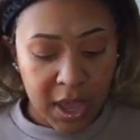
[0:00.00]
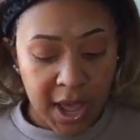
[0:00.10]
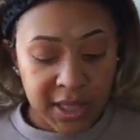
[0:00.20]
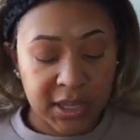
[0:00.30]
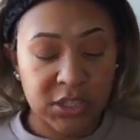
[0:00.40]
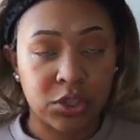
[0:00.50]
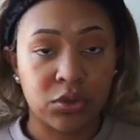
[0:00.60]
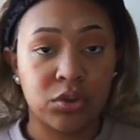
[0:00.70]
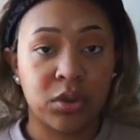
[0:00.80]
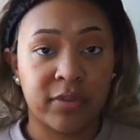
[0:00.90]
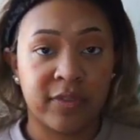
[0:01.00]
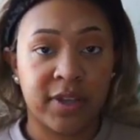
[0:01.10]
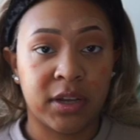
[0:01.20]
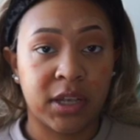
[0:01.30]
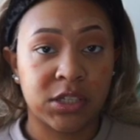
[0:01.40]
I like to use two different
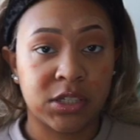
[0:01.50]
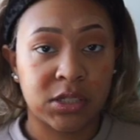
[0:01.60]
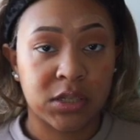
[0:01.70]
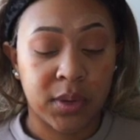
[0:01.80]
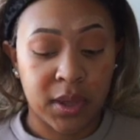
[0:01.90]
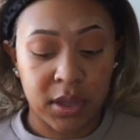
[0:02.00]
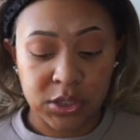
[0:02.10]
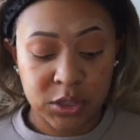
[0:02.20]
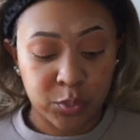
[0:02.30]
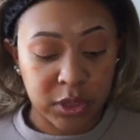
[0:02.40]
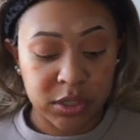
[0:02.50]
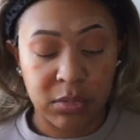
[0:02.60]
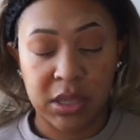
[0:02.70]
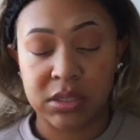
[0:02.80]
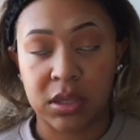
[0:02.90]
foundations, okay, just because
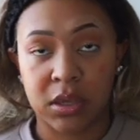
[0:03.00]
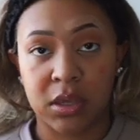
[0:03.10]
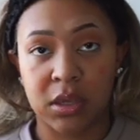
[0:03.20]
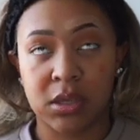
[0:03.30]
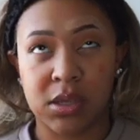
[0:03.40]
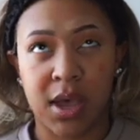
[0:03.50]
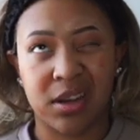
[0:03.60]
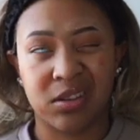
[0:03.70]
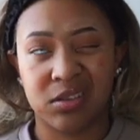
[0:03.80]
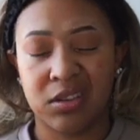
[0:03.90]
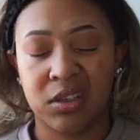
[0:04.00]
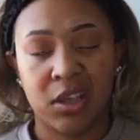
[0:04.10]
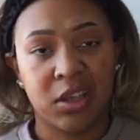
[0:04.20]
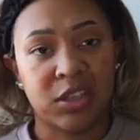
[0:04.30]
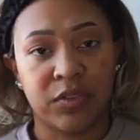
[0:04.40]
my skin is
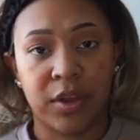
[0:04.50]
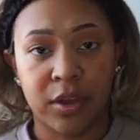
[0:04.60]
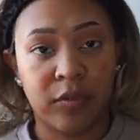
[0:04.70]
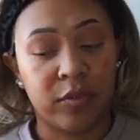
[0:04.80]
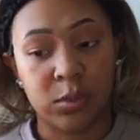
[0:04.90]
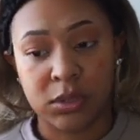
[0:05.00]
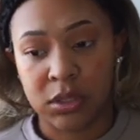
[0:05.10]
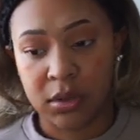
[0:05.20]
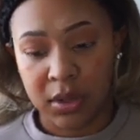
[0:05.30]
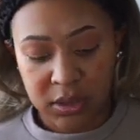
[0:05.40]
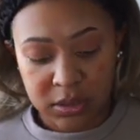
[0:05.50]
it's very confusing, okay?